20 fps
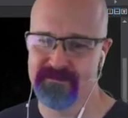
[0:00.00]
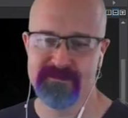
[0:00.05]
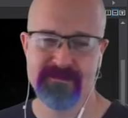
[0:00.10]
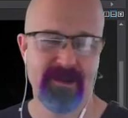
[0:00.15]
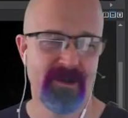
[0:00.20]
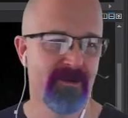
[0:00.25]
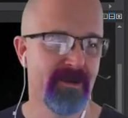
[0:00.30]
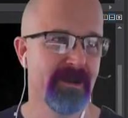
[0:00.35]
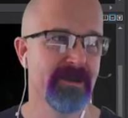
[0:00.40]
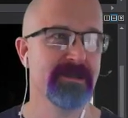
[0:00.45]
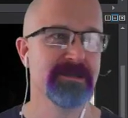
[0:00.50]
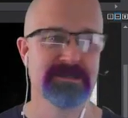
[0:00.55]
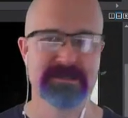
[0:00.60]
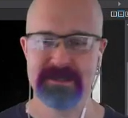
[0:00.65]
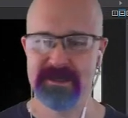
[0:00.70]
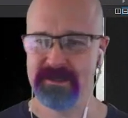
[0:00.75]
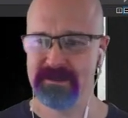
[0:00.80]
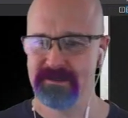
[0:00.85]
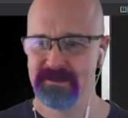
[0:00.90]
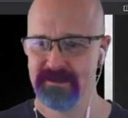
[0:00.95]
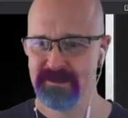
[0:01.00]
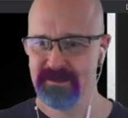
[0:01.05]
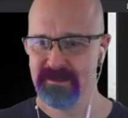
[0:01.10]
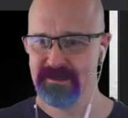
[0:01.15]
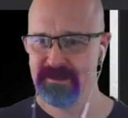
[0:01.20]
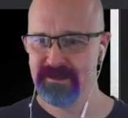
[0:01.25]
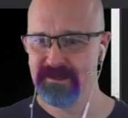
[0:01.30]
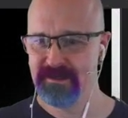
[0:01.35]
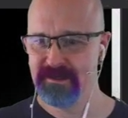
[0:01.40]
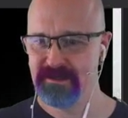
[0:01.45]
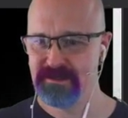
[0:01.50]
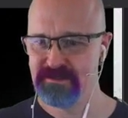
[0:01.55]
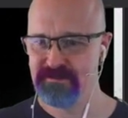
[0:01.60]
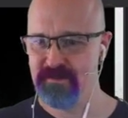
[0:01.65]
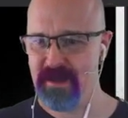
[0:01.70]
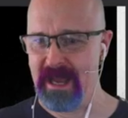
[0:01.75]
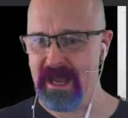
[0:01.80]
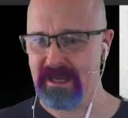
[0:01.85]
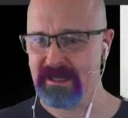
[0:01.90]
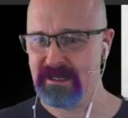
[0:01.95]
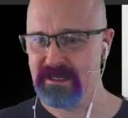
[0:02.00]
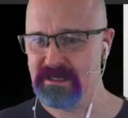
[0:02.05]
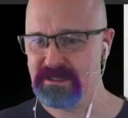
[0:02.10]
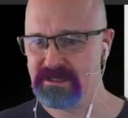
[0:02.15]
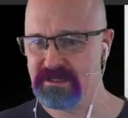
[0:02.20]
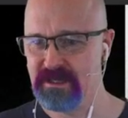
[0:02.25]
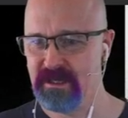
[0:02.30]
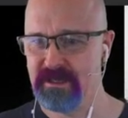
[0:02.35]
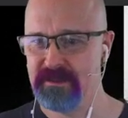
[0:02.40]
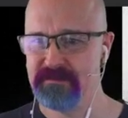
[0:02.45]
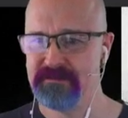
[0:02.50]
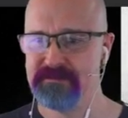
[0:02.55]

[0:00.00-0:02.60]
right, he's good. He's back and he's good.